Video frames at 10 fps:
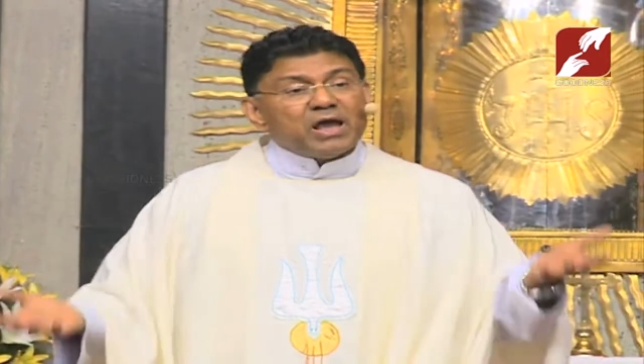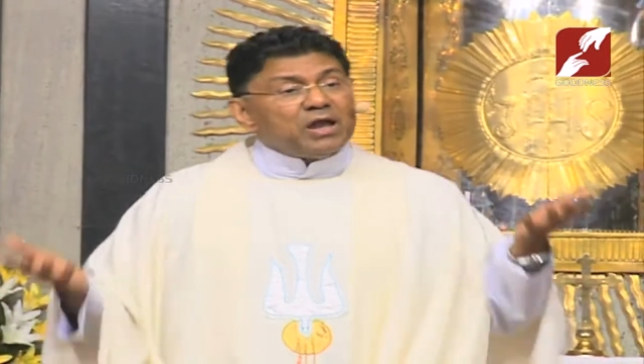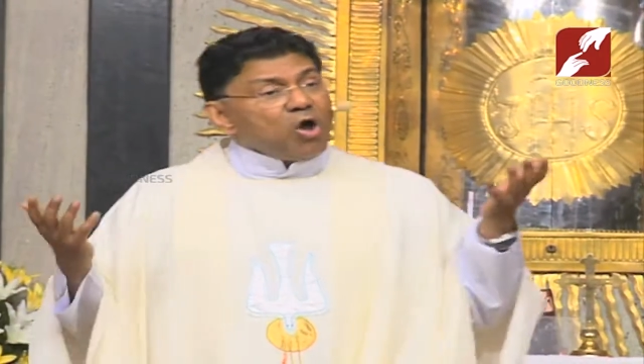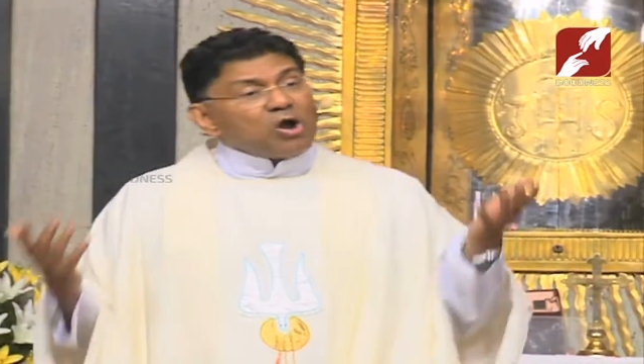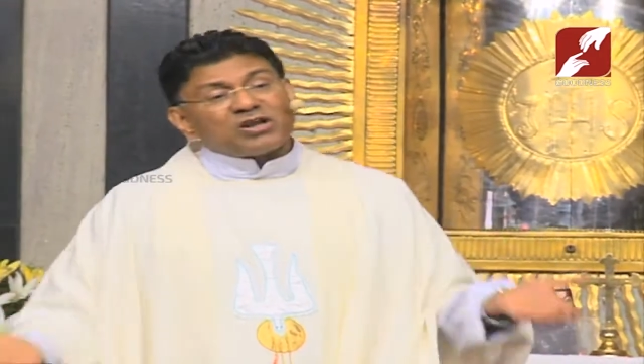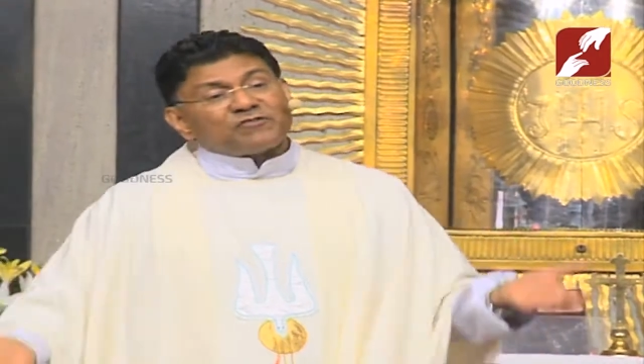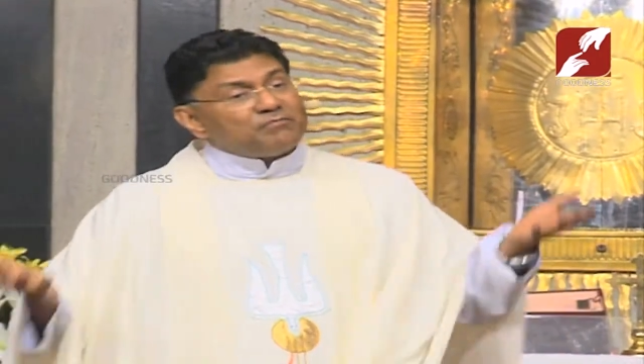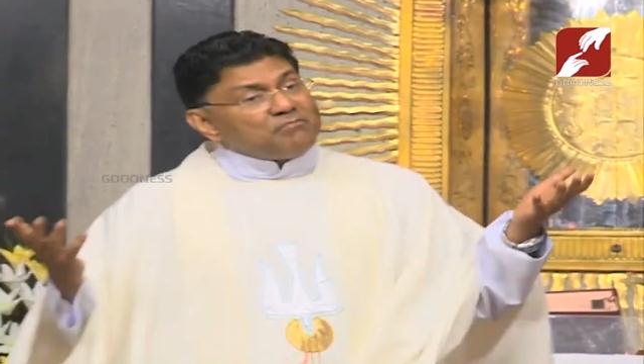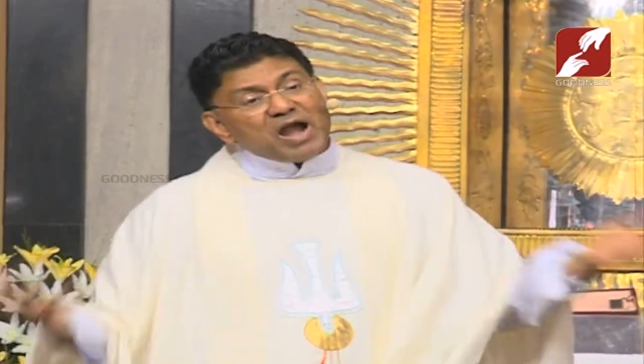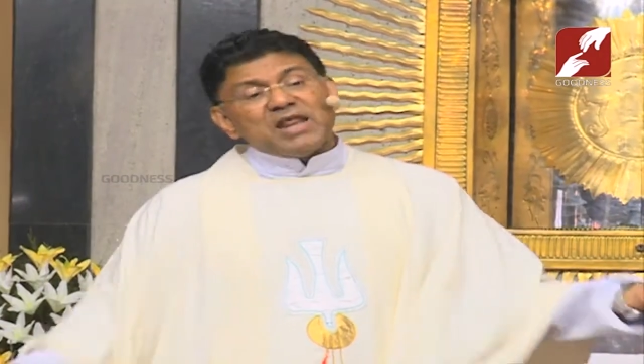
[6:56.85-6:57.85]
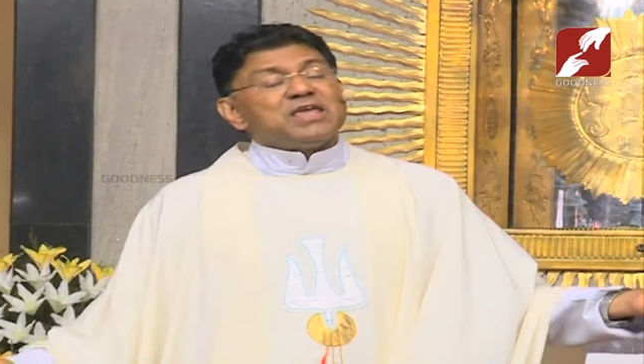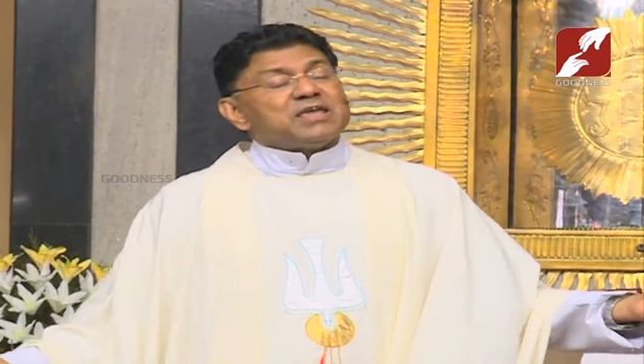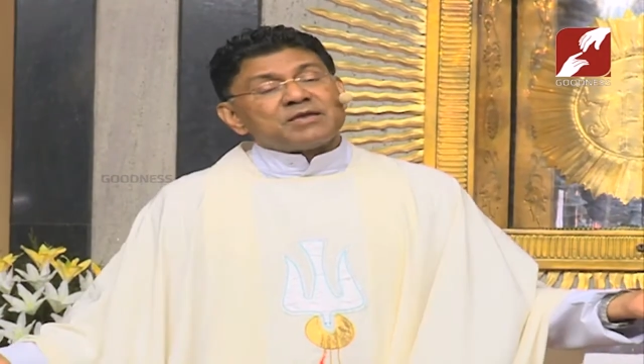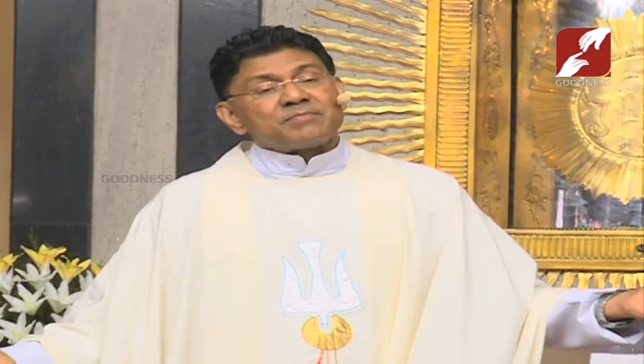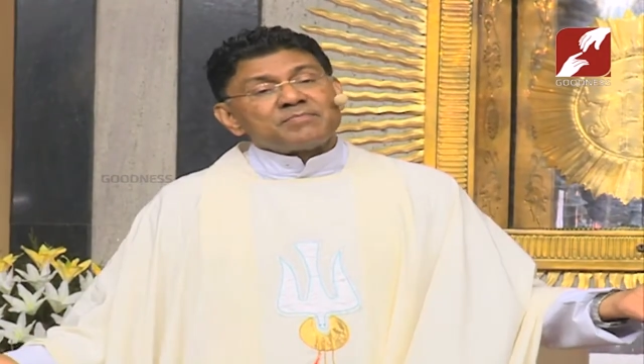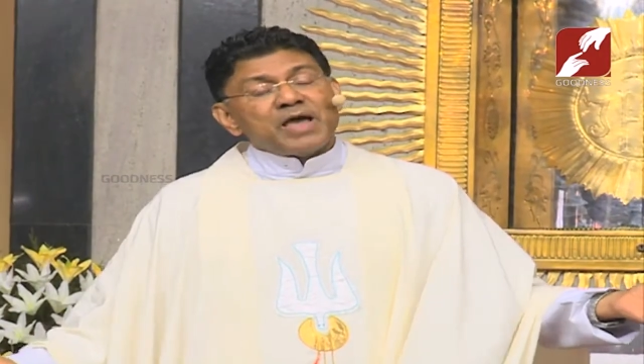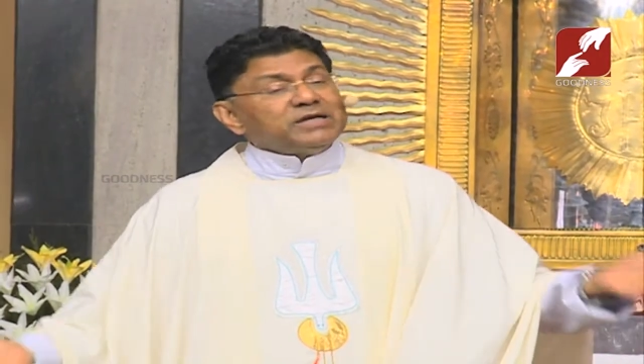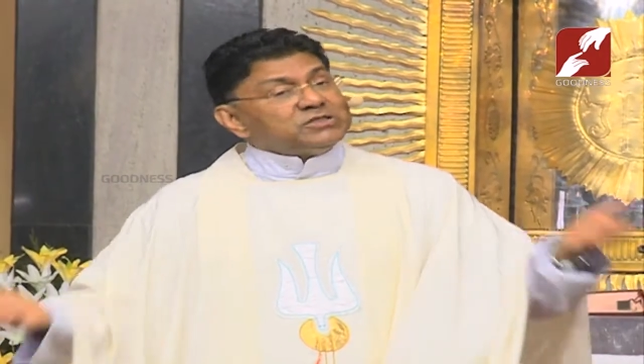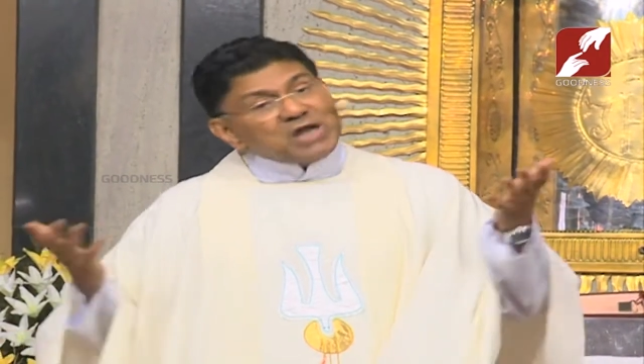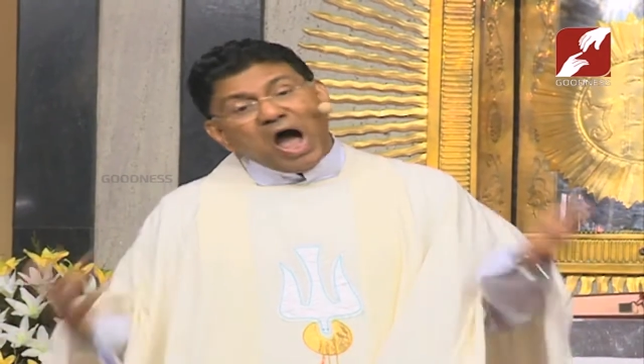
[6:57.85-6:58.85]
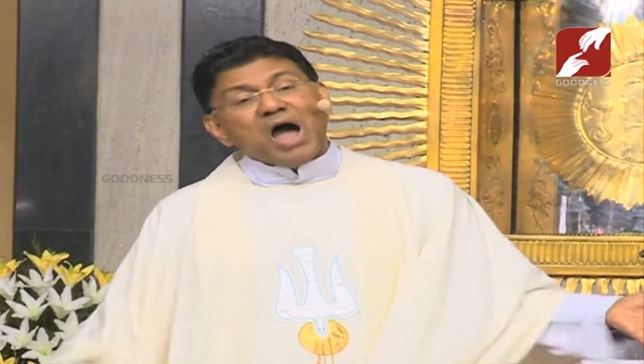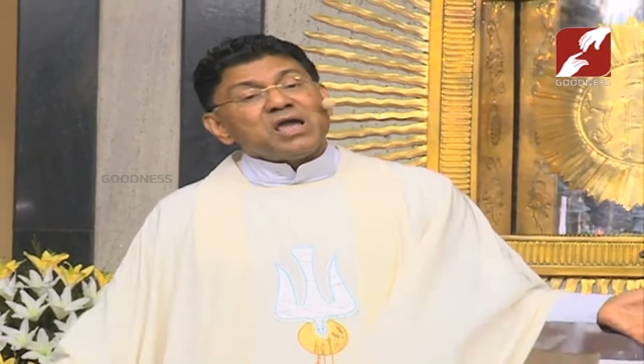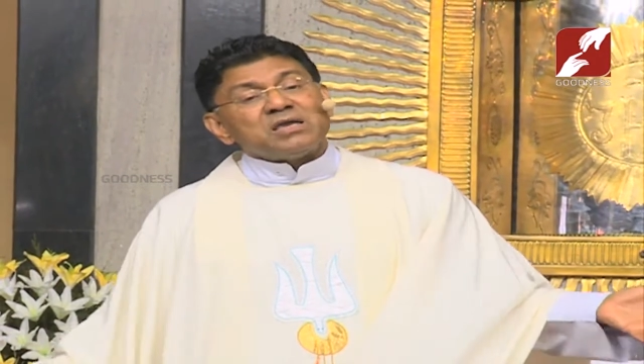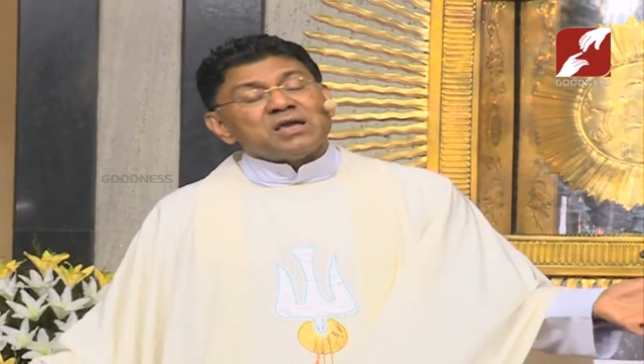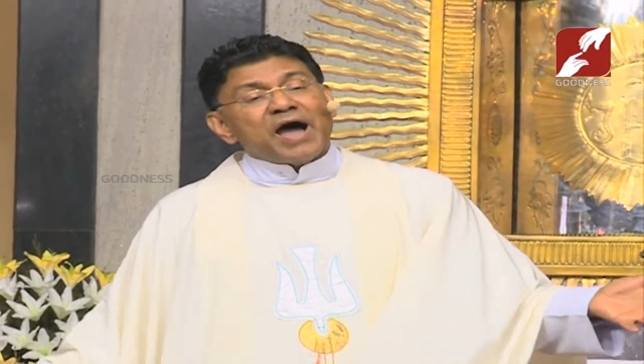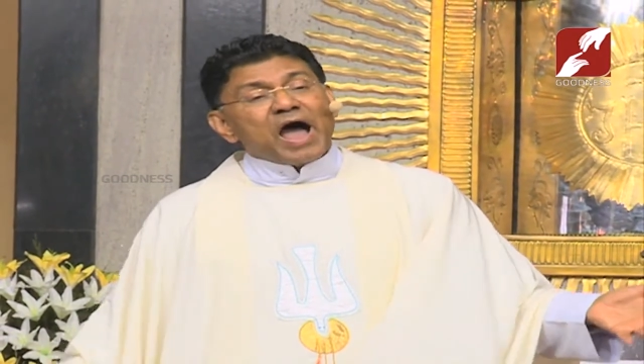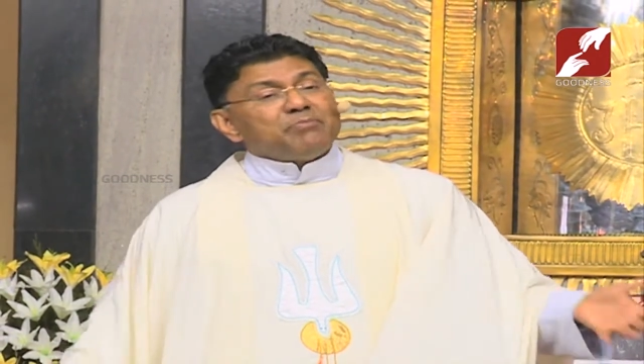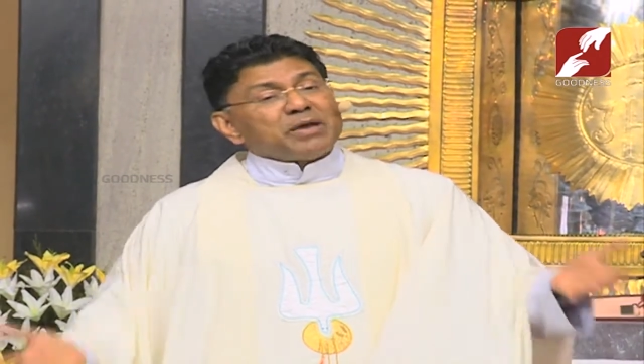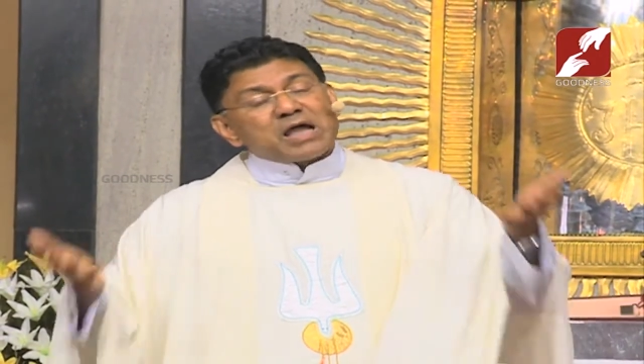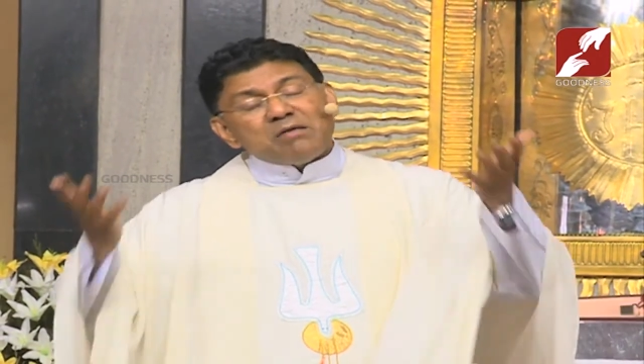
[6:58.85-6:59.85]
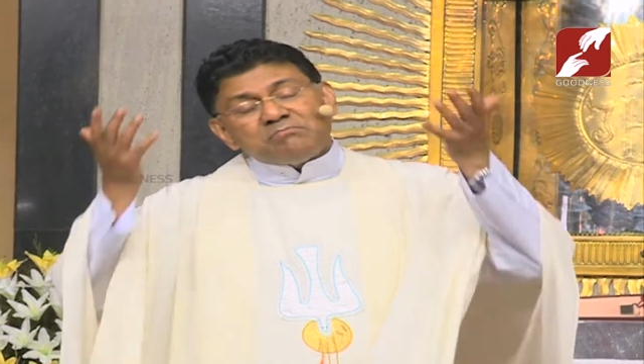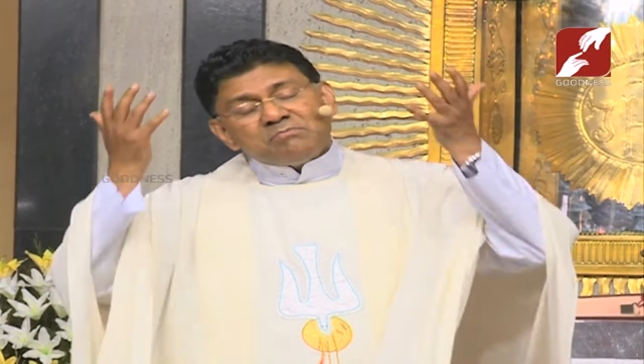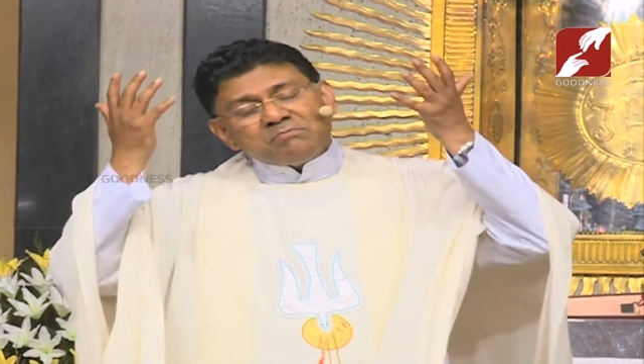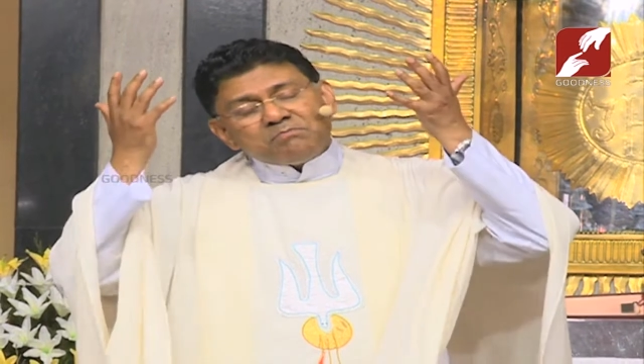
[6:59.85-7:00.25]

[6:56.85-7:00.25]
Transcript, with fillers: a lot of money and die and become